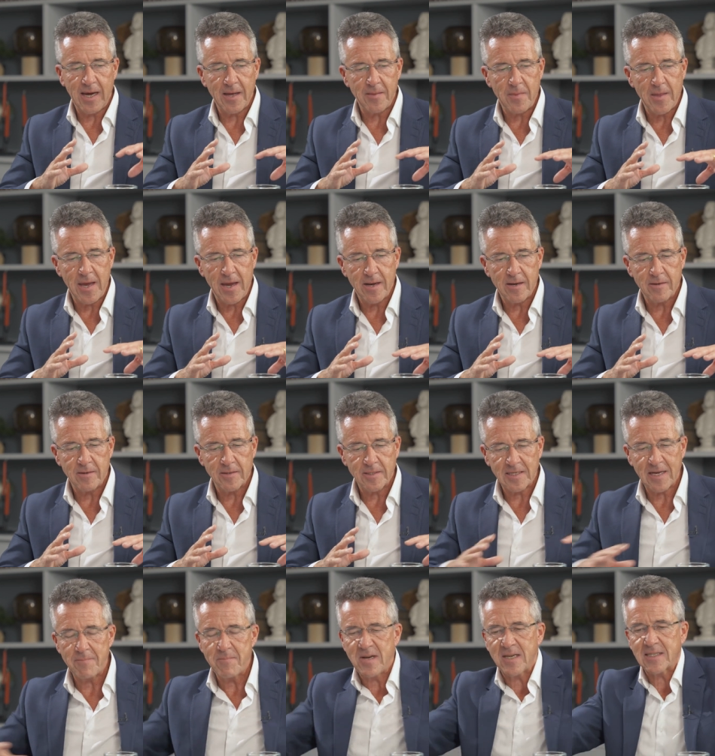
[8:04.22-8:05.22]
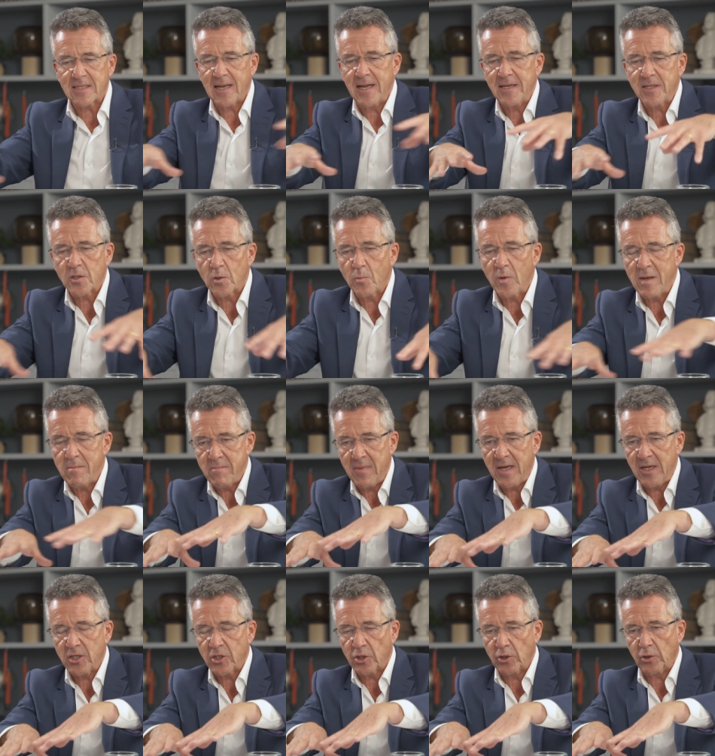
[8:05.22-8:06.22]
and then ten minutes later we
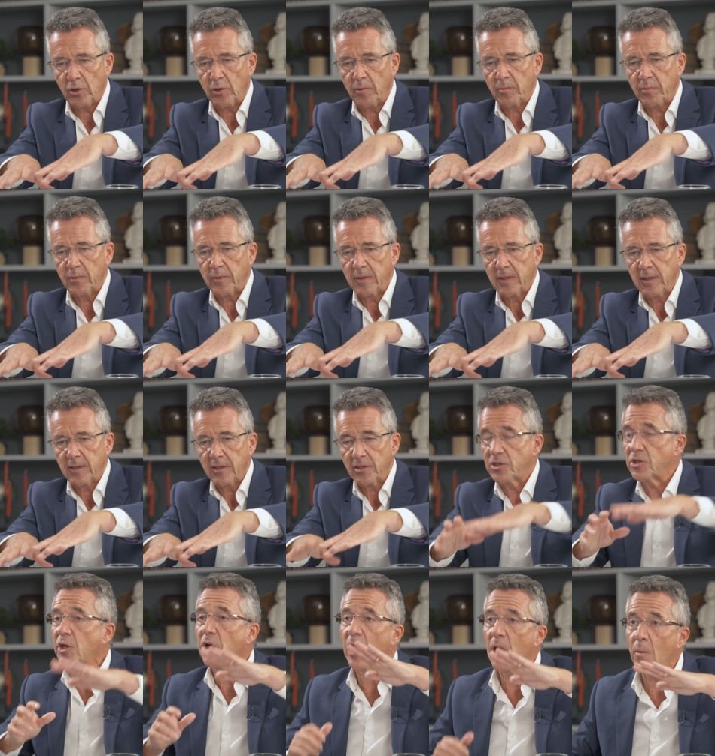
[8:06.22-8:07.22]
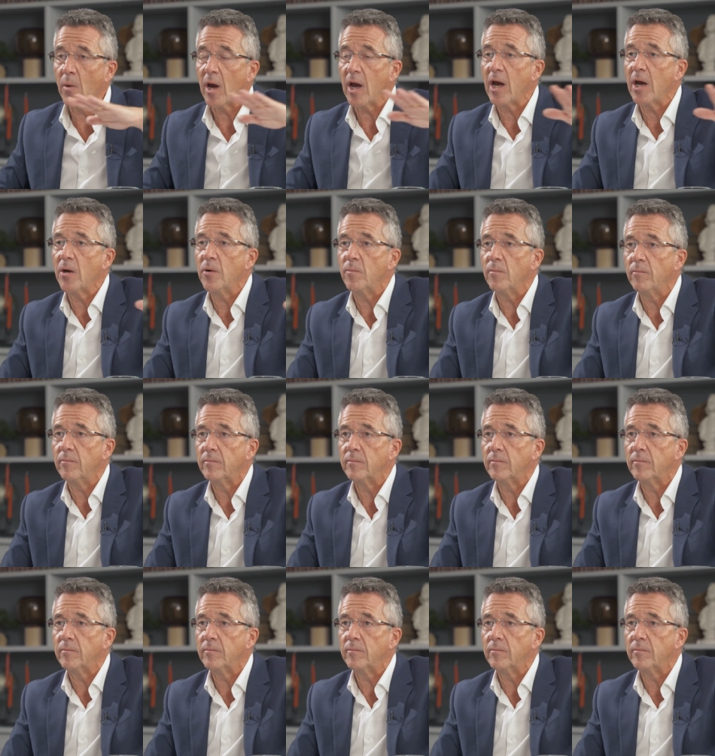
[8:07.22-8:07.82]
meet up to go home.